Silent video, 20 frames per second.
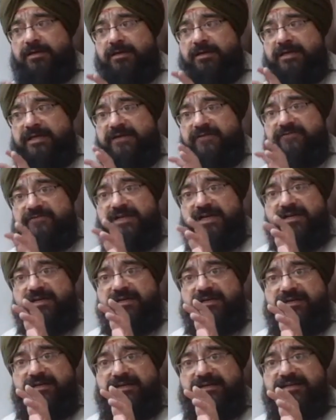give that
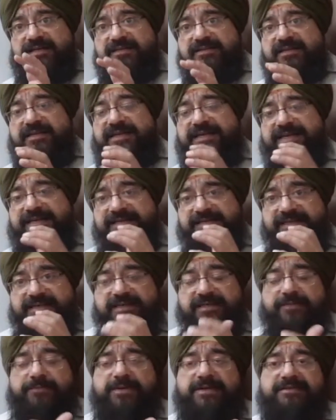it has a heating
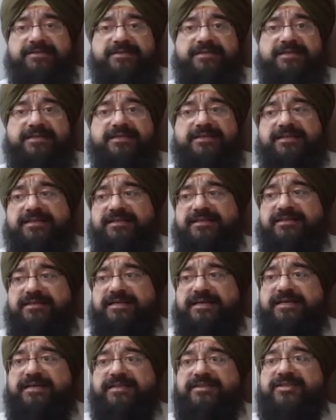capacity, it has a
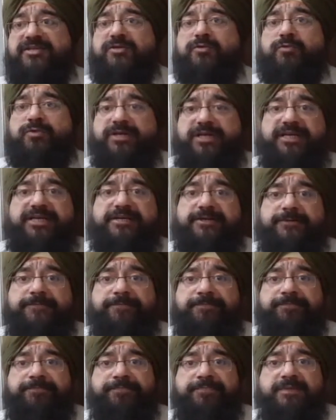tendency to heat.
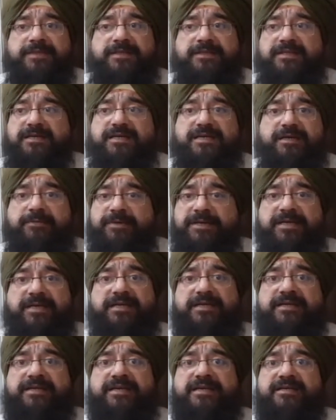They're
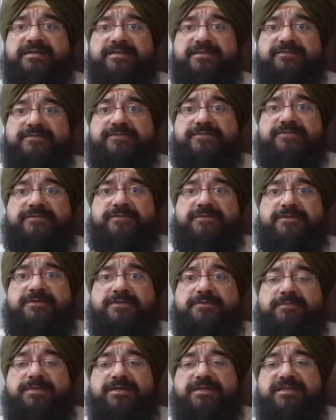chemically inactive,
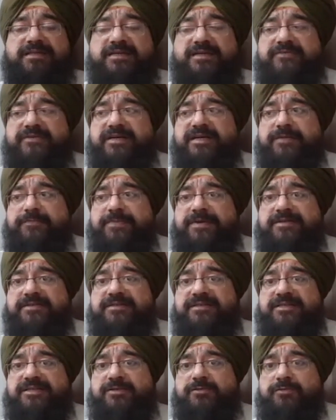but they have a
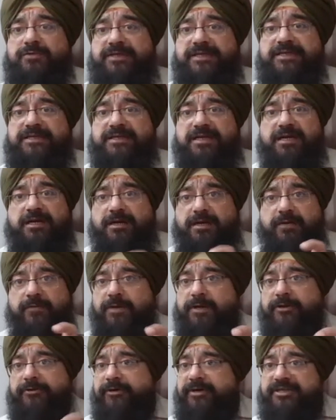capacity to heat.
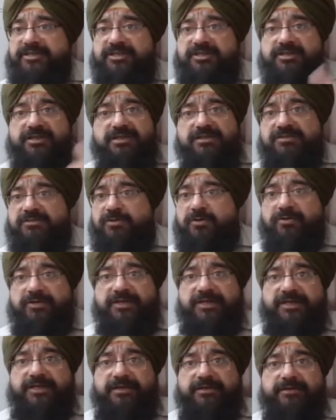Ultraviolet radiation does not
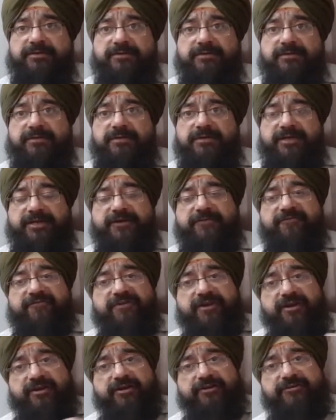heat.
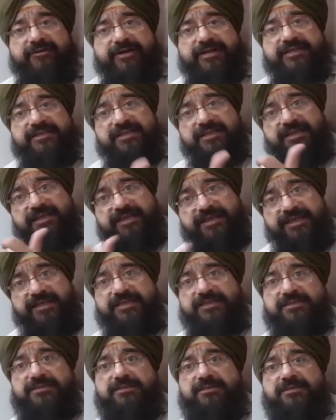Infrared radiation
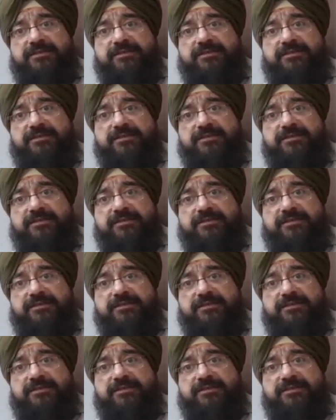heat.